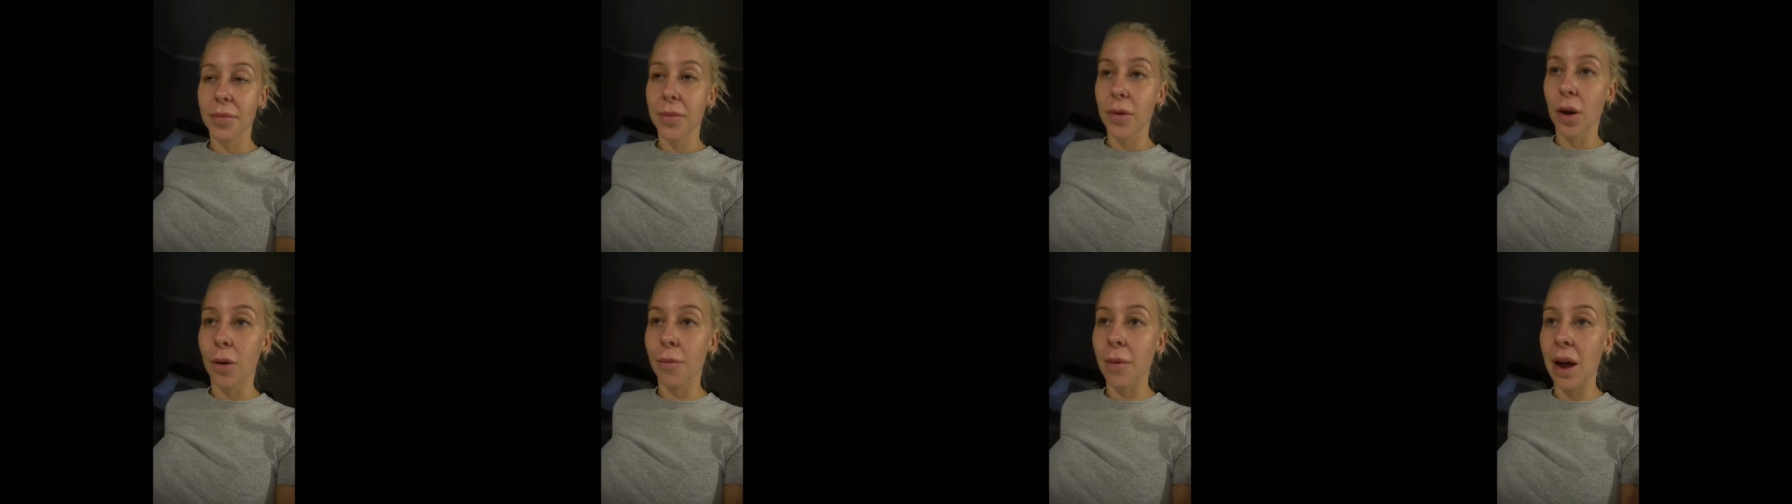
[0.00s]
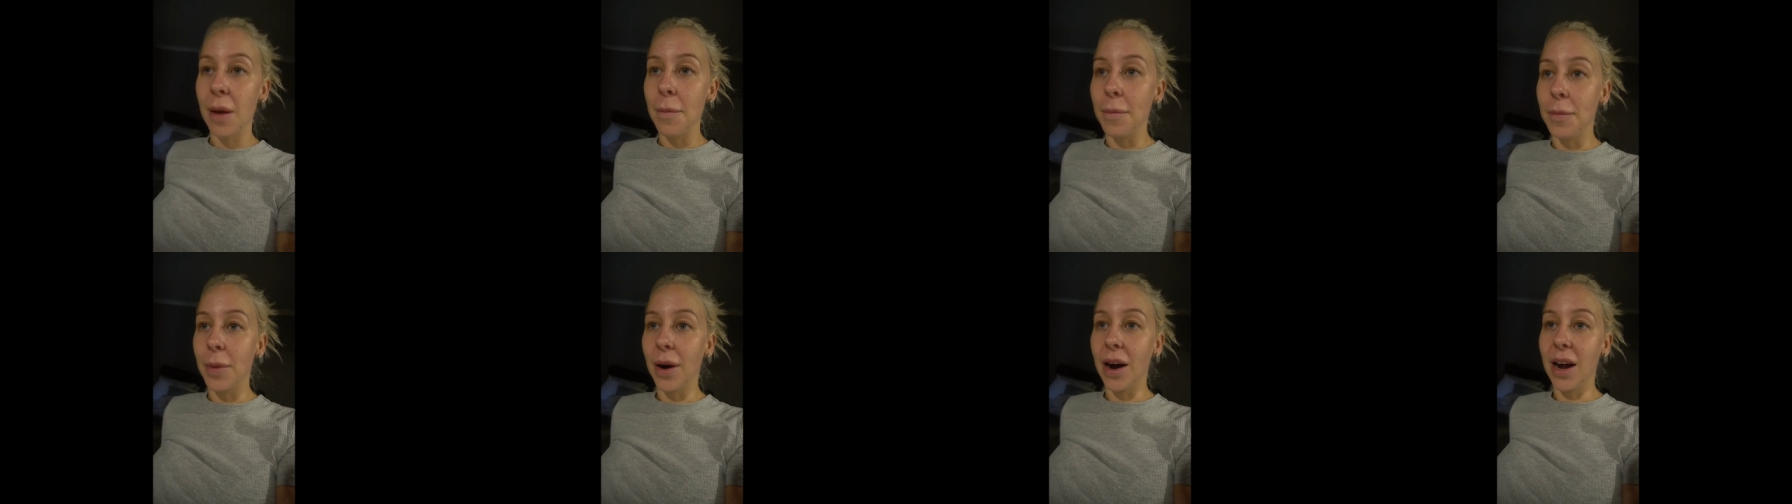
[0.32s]
on
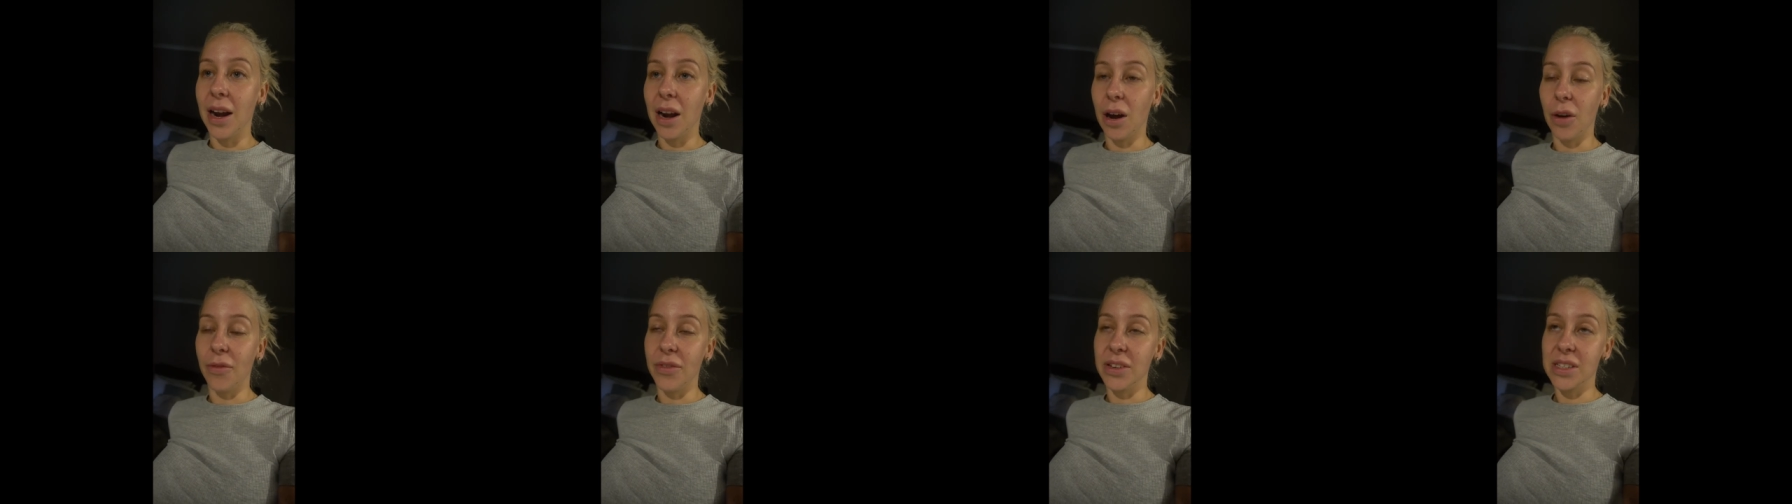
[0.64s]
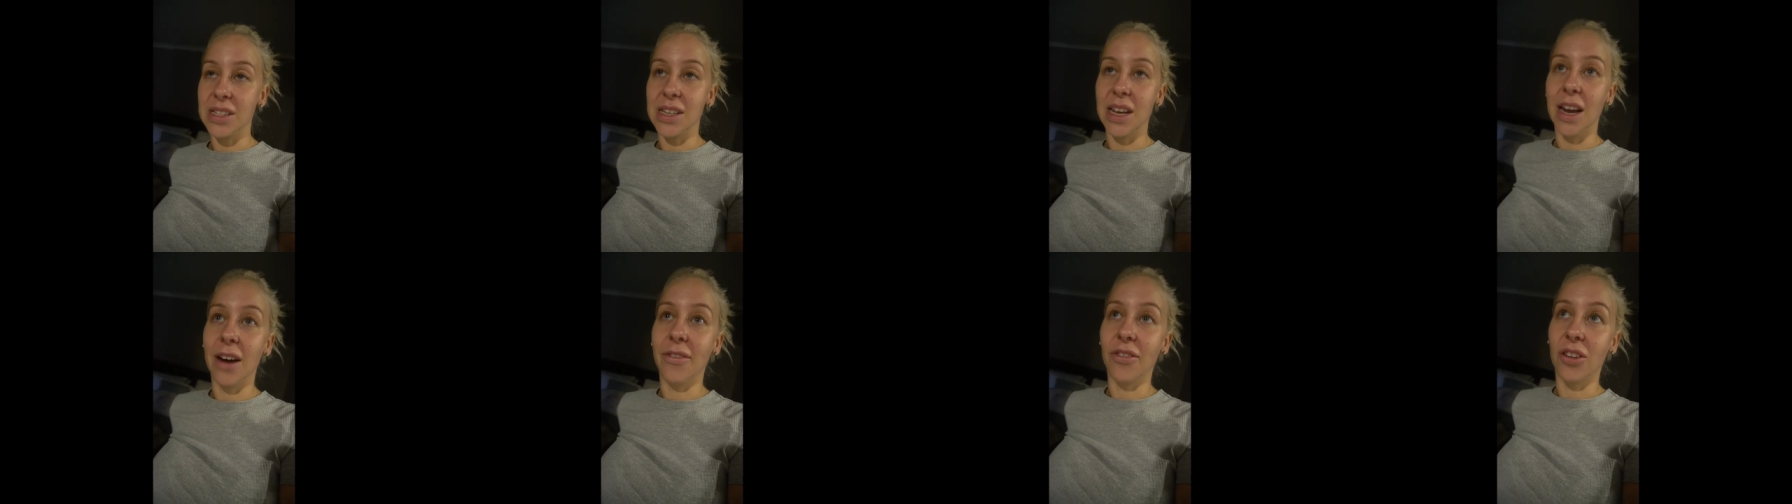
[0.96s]
my butt,
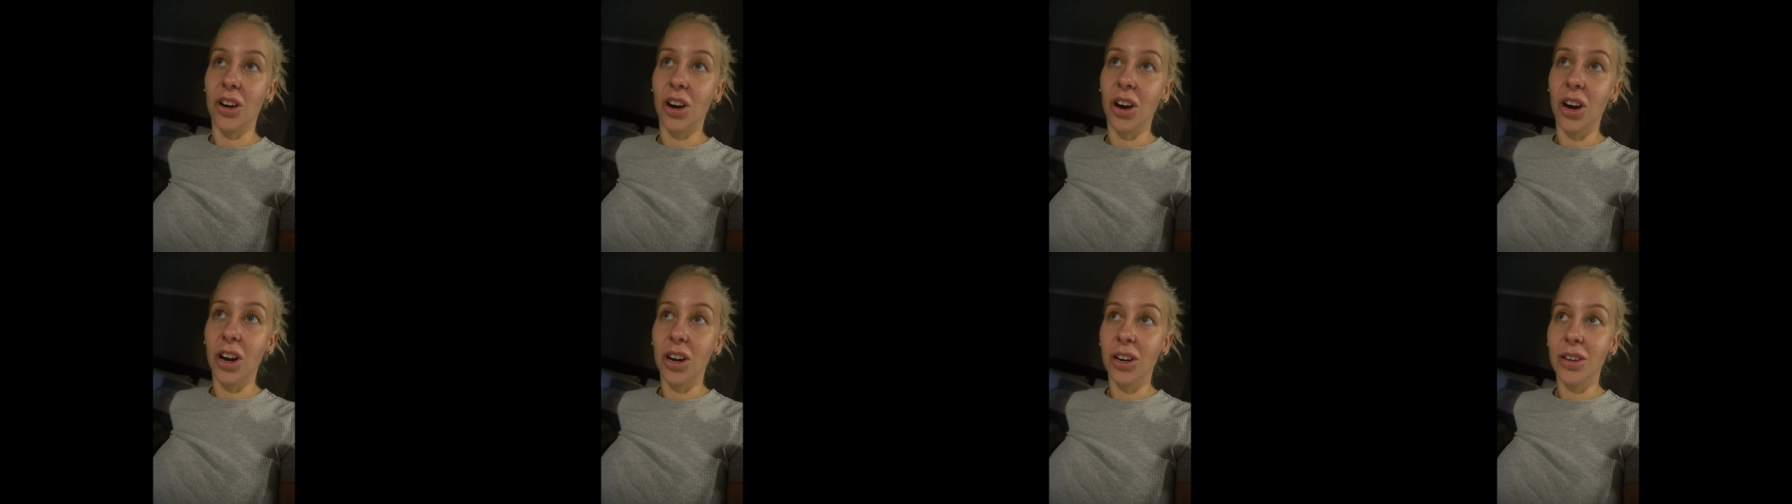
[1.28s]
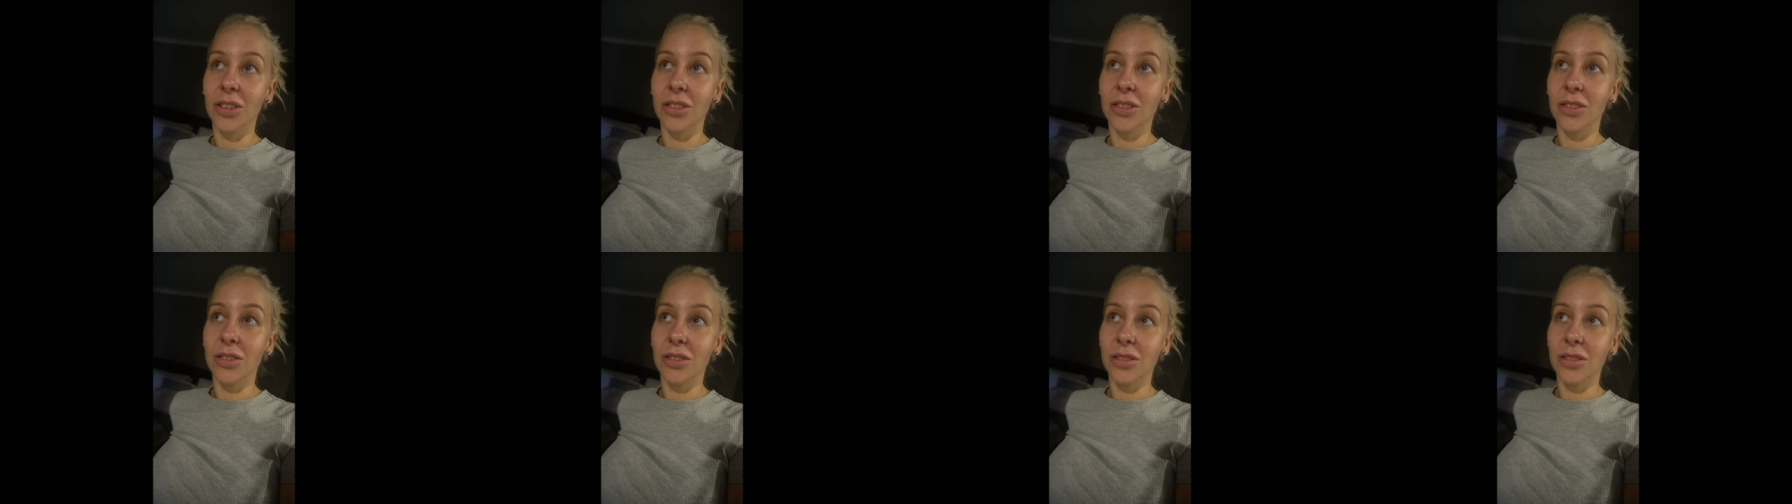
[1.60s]
obviously I've got